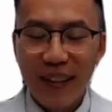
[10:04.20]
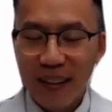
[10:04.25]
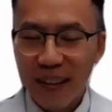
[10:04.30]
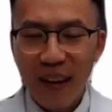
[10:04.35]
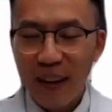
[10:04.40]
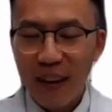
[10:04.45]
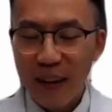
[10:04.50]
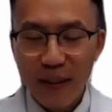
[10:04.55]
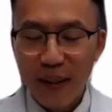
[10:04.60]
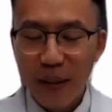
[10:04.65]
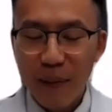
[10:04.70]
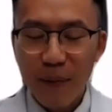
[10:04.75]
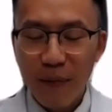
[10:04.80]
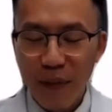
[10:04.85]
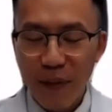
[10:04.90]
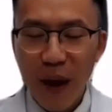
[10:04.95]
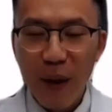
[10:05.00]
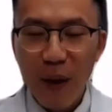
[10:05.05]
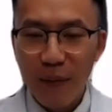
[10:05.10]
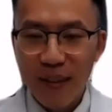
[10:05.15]
that some
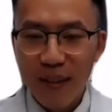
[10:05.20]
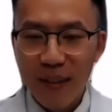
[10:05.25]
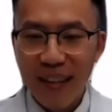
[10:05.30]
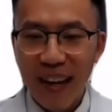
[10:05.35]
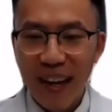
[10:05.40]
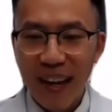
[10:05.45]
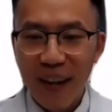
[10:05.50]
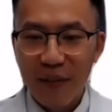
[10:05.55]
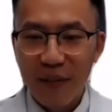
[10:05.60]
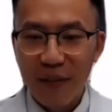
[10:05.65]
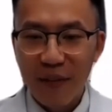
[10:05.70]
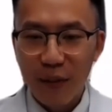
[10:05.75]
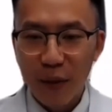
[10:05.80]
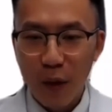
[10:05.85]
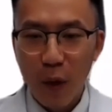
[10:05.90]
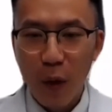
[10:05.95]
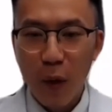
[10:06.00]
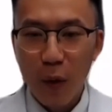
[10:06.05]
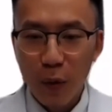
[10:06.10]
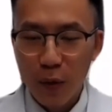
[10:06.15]
families that have the
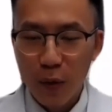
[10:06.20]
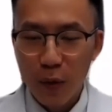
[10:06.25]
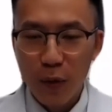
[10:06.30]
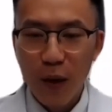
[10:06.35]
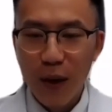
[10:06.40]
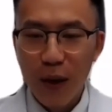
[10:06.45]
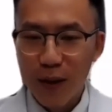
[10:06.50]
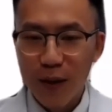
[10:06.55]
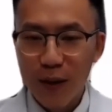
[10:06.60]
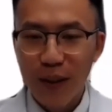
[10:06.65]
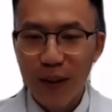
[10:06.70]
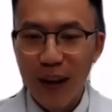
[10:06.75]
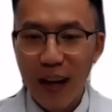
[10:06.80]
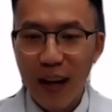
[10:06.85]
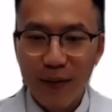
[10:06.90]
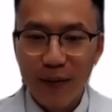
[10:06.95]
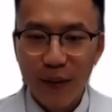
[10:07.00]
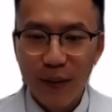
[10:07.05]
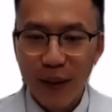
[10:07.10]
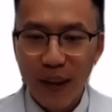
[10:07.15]
whole duration
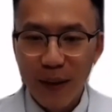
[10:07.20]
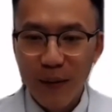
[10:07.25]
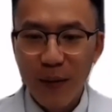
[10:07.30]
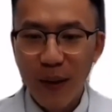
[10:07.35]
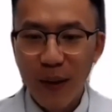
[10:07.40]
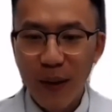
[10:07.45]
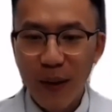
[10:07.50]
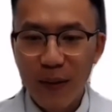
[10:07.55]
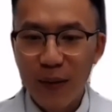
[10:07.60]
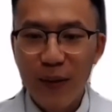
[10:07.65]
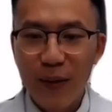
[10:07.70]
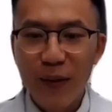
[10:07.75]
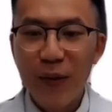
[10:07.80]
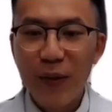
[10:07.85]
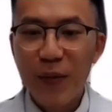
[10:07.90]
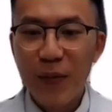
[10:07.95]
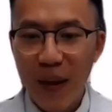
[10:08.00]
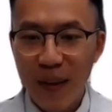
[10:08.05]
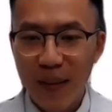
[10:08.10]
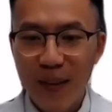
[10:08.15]
last for like 1 to
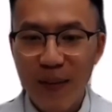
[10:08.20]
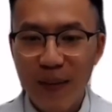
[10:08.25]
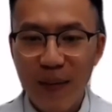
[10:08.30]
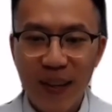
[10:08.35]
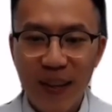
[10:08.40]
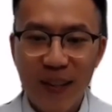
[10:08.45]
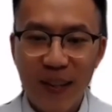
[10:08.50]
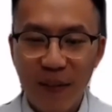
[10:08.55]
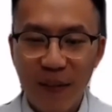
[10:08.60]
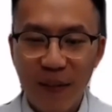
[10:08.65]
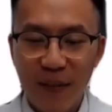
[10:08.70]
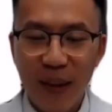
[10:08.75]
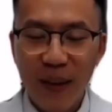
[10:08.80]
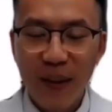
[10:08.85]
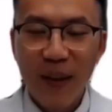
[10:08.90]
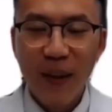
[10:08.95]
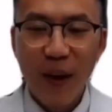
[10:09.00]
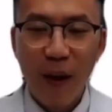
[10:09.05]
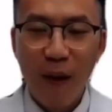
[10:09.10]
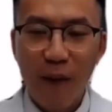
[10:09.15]
2 months because of
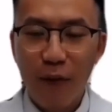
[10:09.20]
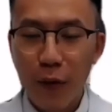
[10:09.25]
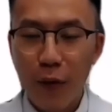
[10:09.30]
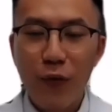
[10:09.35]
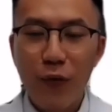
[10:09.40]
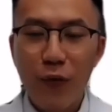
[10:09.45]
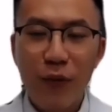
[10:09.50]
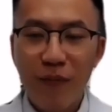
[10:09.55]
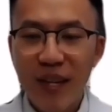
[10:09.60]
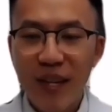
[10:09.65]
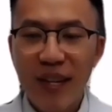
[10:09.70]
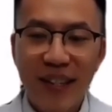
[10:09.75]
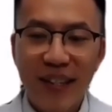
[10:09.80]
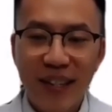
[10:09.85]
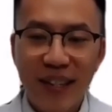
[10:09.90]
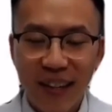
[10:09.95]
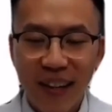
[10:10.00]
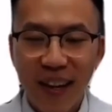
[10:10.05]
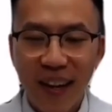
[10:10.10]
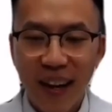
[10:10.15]
the
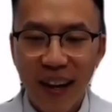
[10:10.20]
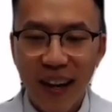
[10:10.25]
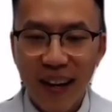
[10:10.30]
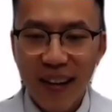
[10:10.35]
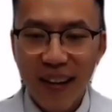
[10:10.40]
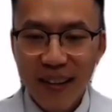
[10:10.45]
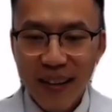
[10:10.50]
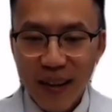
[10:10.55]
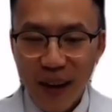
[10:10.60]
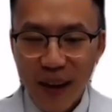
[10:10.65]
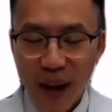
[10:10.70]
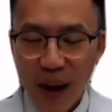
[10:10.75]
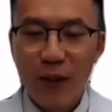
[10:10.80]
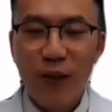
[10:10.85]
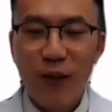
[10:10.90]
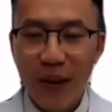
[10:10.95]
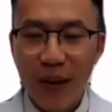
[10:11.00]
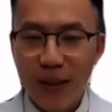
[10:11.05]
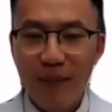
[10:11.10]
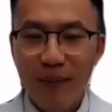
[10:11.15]
repeated
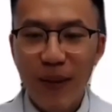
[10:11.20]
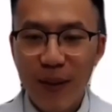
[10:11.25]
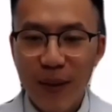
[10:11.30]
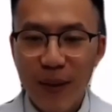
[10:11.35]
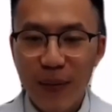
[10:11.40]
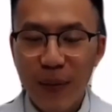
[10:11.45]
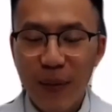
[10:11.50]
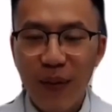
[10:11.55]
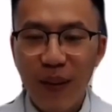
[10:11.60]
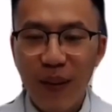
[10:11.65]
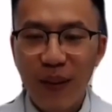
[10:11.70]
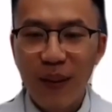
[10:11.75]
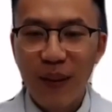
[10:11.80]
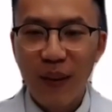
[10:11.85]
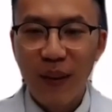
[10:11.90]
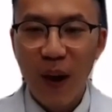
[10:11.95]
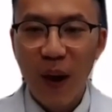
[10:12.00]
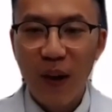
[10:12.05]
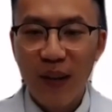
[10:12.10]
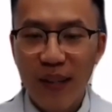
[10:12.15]
transmission within
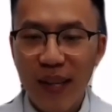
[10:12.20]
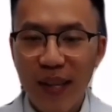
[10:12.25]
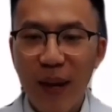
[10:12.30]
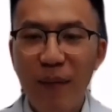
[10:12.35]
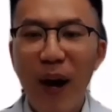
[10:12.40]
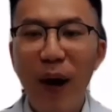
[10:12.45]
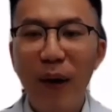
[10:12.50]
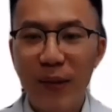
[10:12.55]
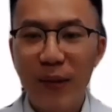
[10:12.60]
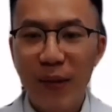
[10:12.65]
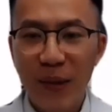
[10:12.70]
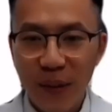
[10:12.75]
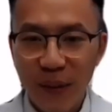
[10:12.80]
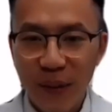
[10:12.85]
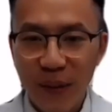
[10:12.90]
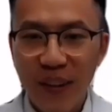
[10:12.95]
the same household.